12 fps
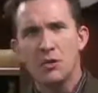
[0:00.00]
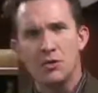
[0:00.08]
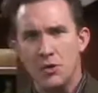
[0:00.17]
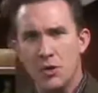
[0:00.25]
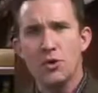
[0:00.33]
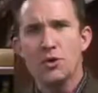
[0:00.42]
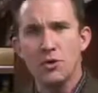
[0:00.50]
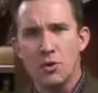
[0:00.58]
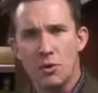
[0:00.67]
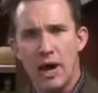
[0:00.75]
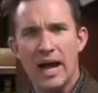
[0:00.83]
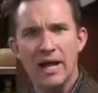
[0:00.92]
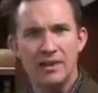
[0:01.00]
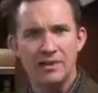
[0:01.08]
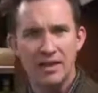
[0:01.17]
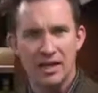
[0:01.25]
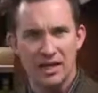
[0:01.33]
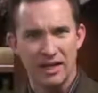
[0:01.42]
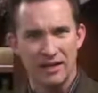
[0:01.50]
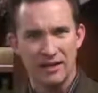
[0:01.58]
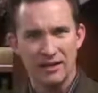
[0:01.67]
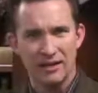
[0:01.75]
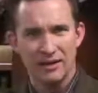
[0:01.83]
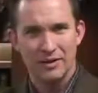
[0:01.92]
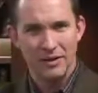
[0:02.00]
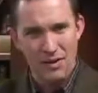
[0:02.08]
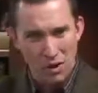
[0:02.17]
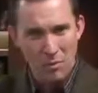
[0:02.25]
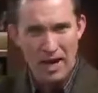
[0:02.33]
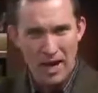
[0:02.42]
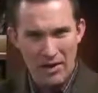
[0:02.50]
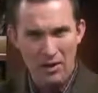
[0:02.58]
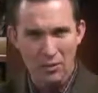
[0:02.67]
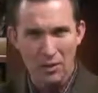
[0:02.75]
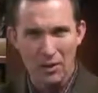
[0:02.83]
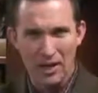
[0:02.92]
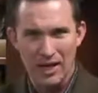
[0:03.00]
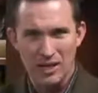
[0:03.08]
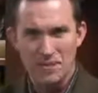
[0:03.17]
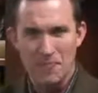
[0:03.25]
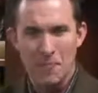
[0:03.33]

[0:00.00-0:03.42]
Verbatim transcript: do the right thing, no matter what.